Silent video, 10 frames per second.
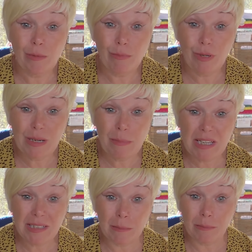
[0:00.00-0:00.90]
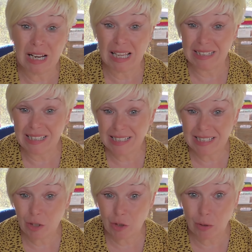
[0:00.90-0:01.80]
Monday makes and plans
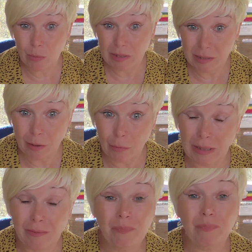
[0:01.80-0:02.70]
to do with sewing.